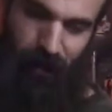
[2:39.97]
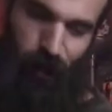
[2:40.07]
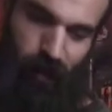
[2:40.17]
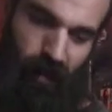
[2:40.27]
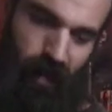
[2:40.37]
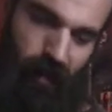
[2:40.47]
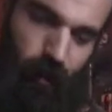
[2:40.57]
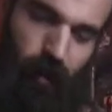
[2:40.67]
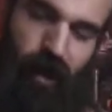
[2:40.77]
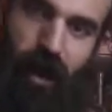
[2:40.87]
they had the
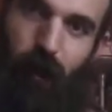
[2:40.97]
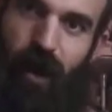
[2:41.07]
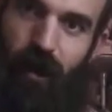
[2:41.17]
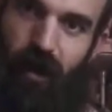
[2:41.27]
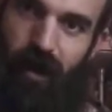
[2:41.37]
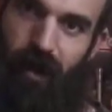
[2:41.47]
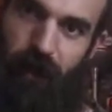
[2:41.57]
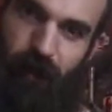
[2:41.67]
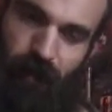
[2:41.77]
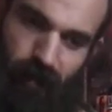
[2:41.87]
little camp out
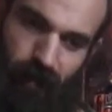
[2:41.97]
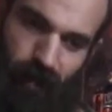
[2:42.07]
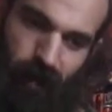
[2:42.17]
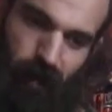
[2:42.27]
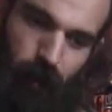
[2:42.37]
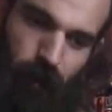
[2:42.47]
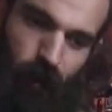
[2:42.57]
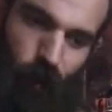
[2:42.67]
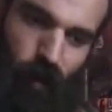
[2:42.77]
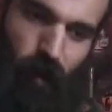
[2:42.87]
scene
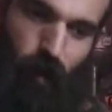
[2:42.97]
with the